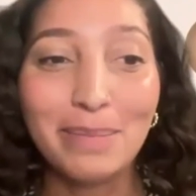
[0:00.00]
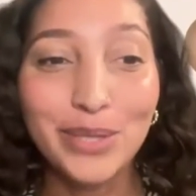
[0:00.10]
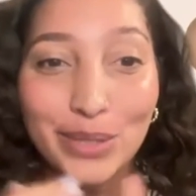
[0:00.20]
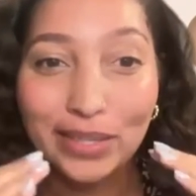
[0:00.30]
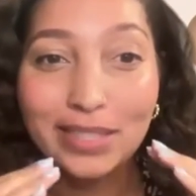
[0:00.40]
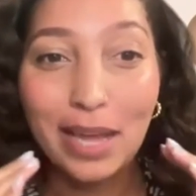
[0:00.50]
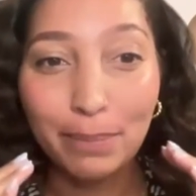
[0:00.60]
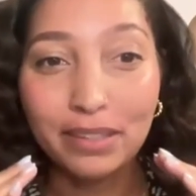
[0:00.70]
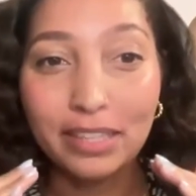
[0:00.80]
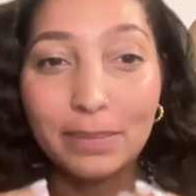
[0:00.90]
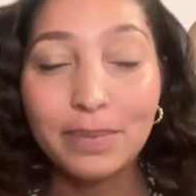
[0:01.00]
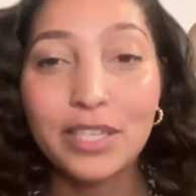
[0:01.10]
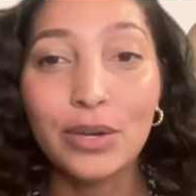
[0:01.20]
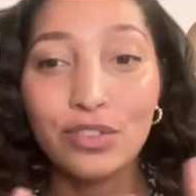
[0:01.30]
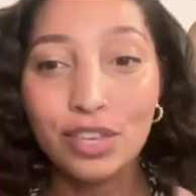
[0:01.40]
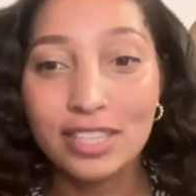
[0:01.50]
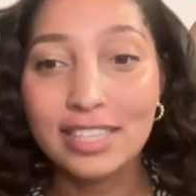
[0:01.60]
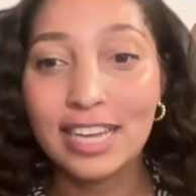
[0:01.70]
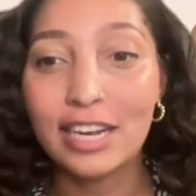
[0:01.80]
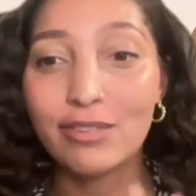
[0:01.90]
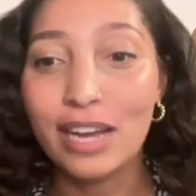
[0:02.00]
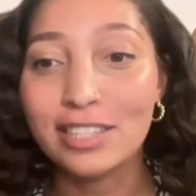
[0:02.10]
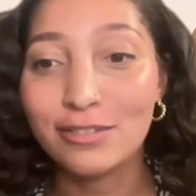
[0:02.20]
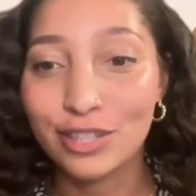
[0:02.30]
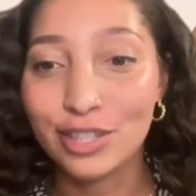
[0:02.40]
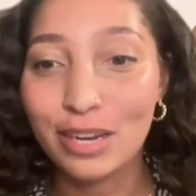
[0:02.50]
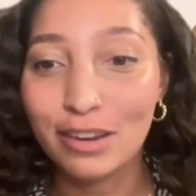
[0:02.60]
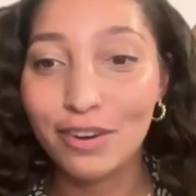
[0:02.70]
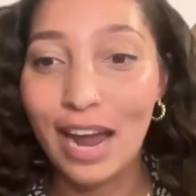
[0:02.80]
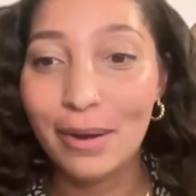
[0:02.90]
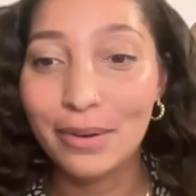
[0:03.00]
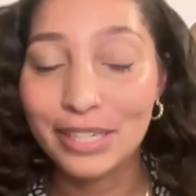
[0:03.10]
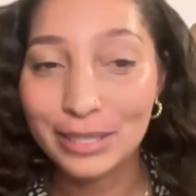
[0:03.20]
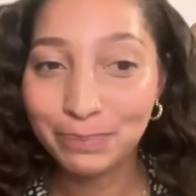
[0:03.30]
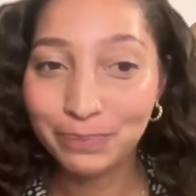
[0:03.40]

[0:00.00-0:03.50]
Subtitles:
to this upper lip. So just let it rest for 24 hours.